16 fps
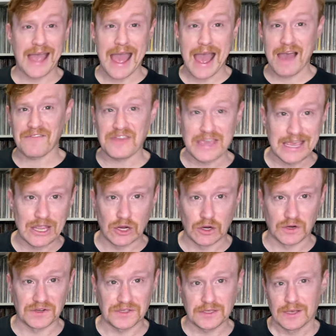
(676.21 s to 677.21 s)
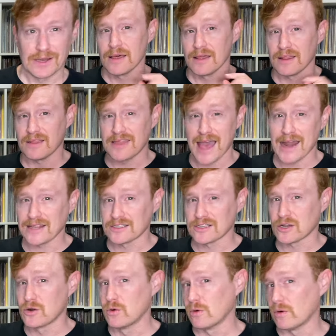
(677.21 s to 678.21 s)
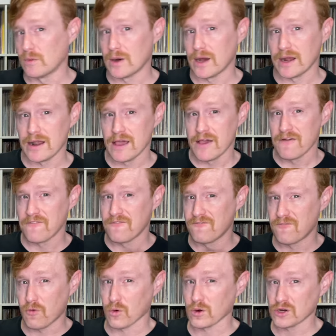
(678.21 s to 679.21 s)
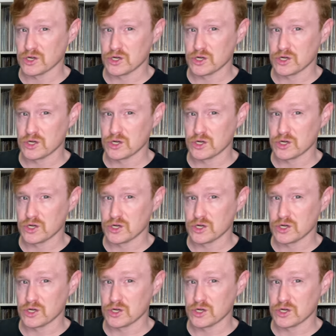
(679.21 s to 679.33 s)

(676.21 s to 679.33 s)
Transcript: Have Ears. That is a cool one for